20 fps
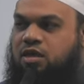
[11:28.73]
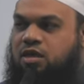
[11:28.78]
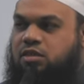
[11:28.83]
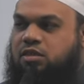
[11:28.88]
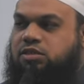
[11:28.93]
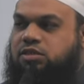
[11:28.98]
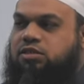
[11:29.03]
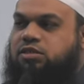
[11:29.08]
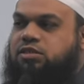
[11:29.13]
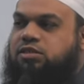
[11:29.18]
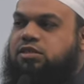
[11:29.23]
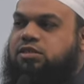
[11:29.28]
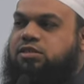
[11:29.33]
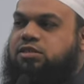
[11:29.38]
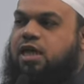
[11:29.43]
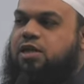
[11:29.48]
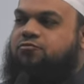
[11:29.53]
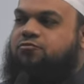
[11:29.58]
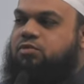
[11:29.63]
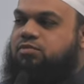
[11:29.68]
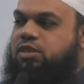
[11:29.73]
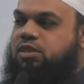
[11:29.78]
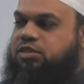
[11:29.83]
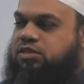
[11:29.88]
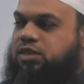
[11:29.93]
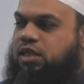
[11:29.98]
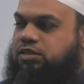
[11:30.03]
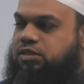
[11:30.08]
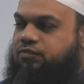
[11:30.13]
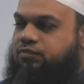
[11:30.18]
this is a sign from the
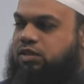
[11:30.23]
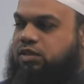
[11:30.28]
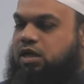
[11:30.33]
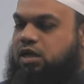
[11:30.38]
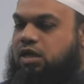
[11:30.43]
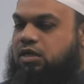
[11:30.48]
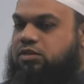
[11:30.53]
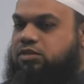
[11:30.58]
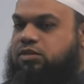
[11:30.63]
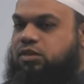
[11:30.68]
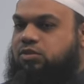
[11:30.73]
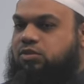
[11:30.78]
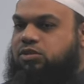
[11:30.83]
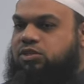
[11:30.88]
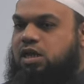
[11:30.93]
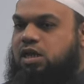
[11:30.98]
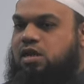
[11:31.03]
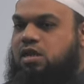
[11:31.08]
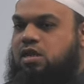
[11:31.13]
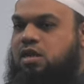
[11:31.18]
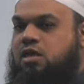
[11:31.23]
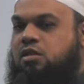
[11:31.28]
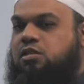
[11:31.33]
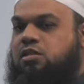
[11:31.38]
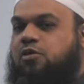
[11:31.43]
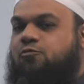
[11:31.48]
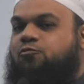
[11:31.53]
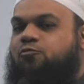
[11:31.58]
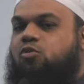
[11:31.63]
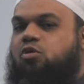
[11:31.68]
signs of Allah Azza wa Jal,
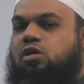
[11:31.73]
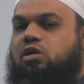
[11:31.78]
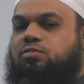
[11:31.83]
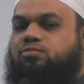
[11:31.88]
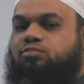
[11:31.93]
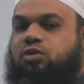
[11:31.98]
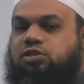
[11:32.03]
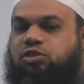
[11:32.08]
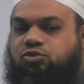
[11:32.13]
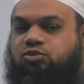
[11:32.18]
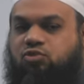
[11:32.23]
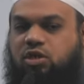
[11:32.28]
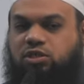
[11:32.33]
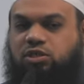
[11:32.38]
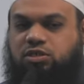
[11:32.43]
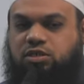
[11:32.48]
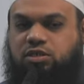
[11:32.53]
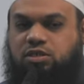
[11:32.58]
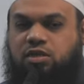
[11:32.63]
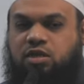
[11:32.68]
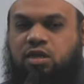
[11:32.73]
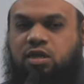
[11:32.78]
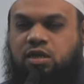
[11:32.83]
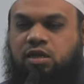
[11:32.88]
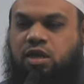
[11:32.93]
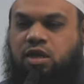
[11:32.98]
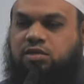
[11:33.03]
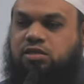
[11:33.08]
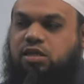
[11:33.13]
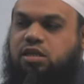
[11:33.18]
they fall in prostration
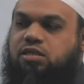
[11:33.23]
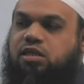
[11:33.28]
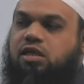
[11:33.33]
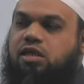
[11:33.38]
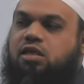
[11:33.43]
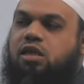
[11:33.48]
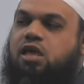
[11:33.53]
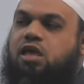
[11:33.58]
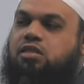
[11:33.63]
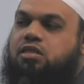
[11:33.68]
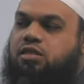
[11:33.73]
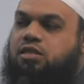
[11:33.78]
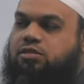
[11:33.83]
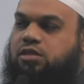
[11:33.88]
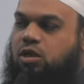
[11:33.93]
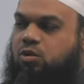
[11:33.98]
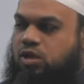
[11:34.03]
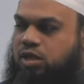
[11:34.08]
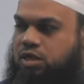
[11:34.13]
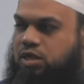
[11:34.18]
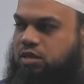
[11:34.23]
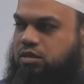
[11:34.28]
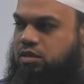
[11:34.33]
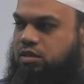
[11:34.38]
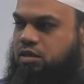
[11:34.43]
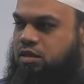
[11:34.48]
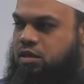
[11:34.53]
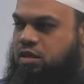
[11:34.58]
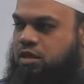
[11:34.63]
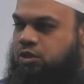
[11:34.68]
and they declare their tawheed.
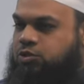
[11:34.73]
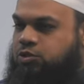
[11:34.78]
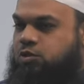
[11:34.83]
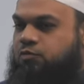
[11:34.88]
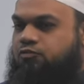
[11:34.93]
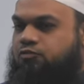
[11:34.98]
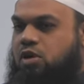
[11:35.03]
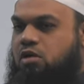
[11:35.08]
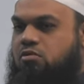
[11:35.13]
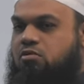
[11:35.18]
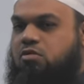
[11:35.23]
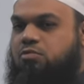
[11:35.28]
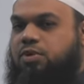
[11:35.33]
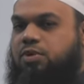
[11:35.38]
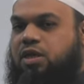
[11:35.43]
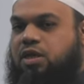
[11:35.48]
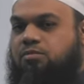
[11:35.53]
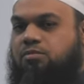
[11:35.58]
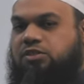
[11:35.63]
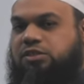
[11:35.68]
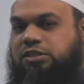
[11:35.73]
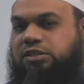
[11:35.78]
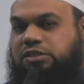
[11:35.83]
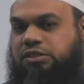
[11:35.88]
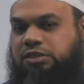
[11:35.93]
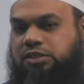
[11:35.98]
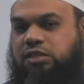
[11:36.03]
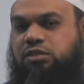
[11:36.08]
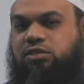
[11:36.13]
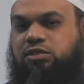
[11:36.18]
So Pharaoh becomes
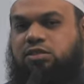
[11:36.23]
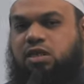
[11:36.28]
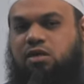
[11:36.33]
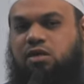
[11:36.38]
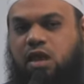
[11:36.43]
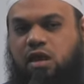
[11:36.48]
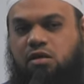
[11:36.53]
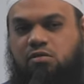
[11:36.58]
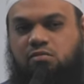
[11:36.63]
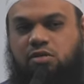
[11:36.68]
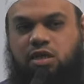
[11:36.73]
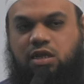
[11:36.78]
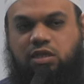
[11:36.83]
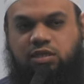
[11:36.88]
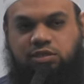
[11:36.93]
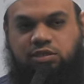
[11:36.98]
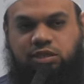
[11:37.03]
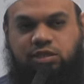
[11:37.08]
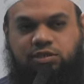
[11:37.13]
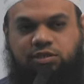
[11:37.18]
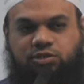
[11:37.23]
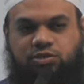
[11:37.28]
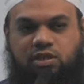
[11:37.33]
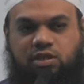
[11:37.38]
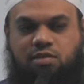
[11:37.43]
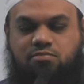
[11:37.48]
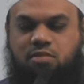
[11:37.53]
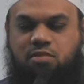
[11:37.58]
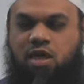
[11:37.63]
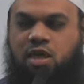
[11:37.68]
incensed and angry, and he says to
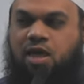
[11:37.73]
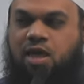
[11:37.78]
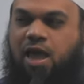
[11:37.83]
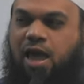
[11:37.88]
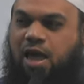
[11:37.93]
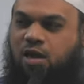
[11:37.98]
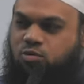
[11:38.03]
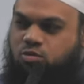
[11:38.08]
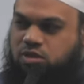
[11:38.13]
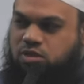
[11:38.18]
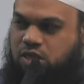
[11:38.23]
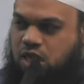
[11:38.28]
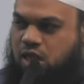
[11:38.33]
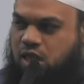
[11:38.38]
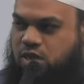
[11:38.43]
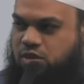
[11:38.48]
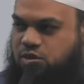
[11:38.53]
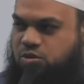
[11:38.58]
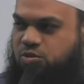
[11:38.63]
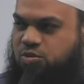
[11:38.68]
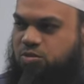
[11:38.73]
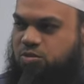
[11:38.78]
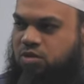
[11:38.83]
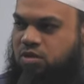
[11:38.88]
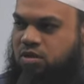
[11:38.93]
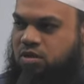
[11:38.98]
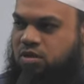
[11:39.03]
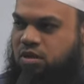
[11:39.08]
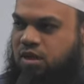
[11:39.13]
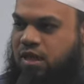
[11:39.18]
them, how dare you,
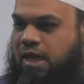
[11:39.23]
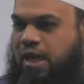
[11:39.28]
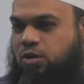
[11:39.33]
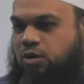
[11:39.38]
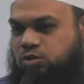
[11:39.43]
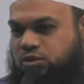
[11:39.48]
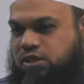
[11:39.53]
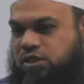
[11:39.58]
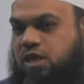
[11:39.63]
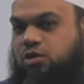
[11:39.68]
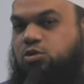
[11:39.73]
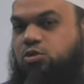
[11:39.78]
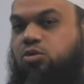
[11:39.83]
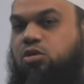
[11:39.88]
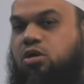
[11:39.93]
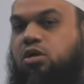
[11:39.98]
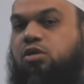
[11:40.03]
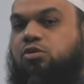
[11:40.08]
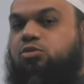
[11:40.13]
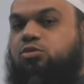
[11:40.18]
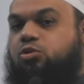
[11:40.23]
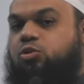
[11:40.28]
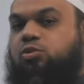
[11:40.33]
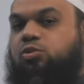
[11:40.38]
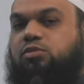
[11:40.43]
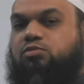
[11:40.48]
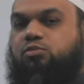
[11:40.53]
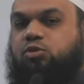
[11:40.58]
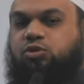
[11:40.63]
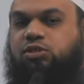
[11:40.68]
how dare you collude
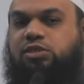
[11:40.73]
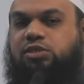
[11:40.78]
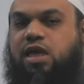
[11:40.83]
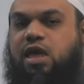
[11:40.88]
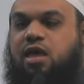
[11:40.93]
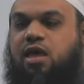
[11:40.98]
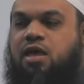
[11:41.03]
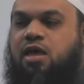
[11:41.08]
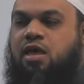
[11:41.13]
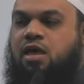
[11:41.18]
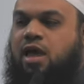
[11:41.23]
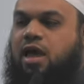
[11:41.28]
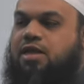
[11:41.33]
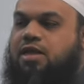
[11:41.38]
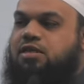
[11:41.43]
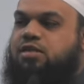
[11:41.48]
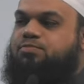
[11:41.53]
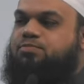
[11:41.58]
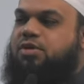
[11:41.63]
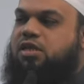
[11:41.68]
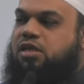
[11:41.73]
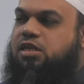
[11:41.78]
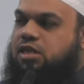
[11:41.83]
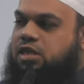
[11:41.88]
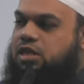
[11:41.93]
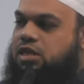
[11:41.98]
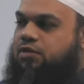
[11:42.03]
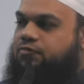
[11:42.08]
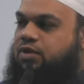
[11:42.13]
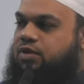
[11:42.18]
with Musa and
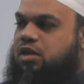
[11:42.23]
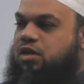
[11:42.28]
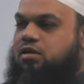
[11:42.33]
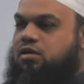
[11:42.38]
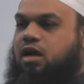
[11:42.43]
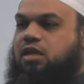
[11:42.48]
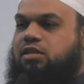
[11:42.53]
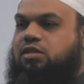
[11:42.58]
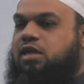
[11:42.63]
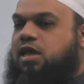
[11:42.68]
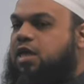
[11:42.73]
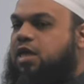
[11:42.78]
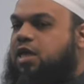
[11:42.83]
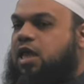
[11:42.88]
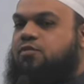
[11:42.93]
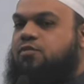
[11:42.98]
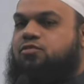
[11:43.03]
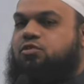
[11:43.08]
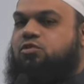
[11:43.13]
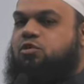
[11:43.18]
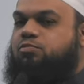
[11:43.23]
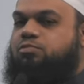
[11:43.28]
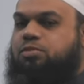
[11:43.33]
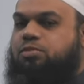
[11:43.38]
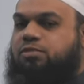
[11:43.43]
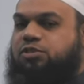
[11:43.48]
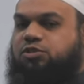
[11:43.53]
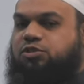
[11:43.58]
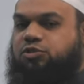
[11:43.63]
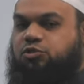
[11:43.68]
believe in a God that I gave you no
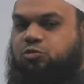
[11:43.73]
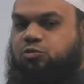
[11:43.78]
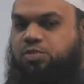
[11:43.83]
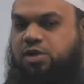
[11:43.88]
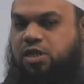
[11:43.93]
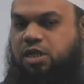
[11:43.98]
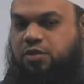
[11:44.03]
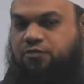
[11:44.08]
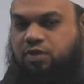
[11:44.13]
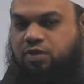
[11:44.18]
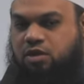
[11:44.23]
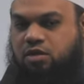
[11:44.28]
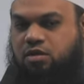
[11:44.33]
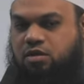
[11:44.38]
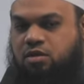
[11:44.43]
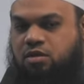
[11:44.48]
permission to believe in?